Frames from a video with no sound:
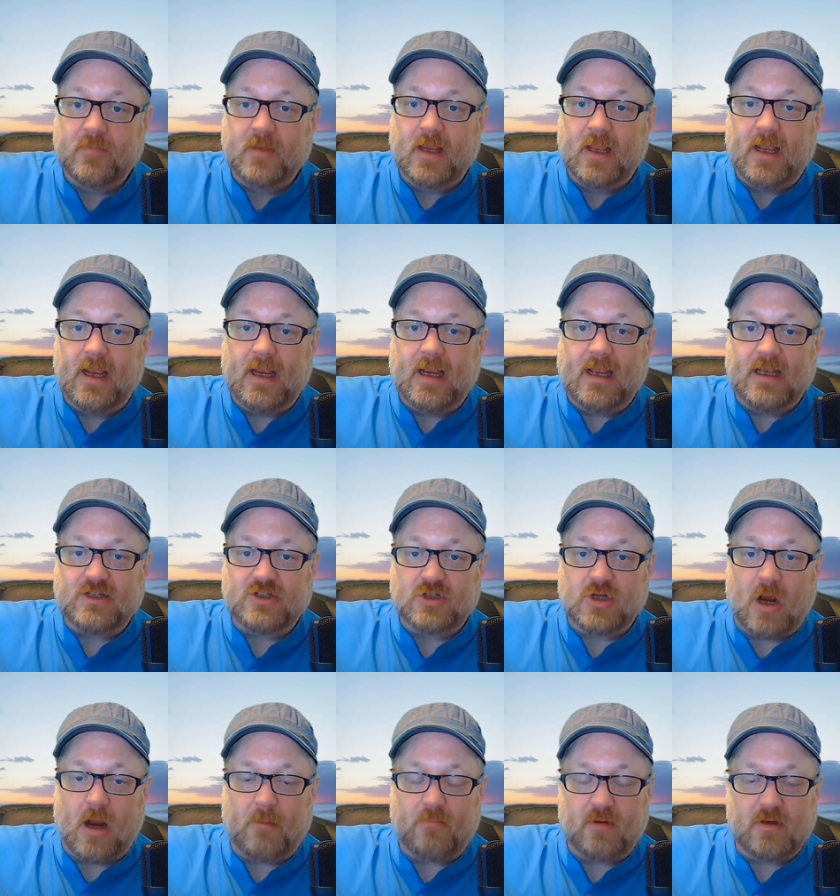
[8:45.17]
It gets
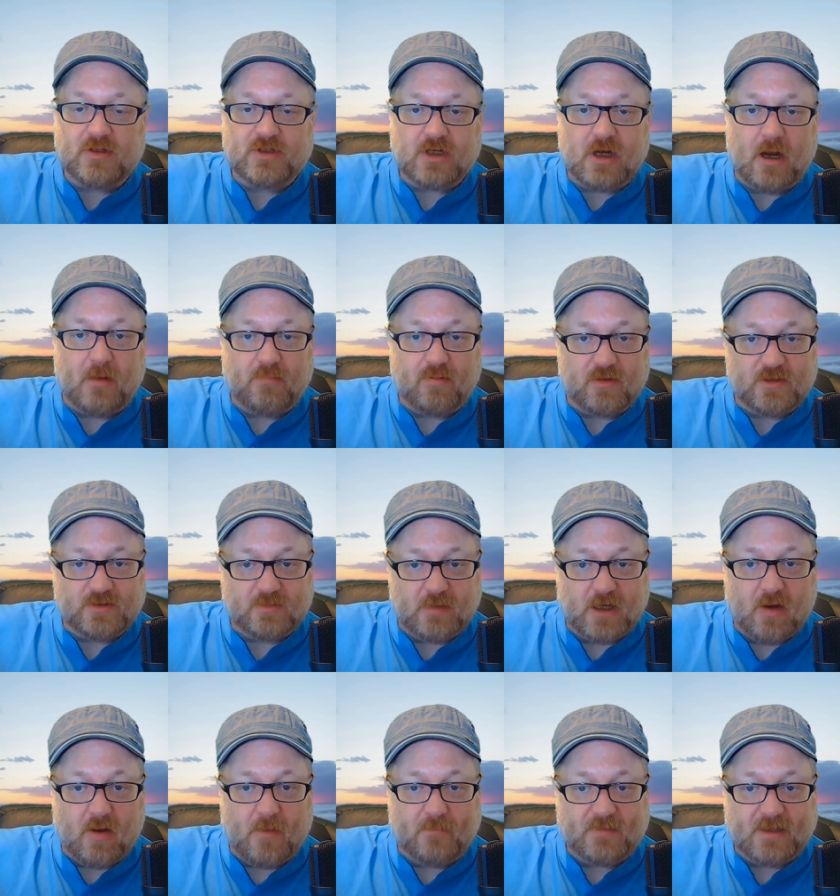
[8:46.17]
sharper and sharper as we
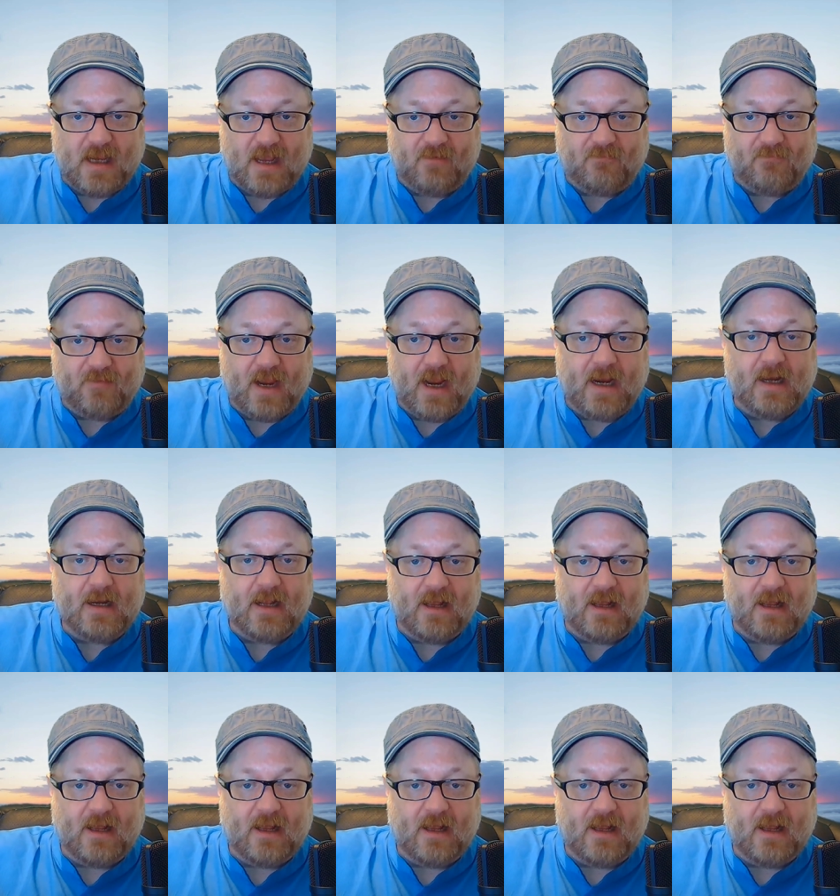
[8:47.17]
go up to F8,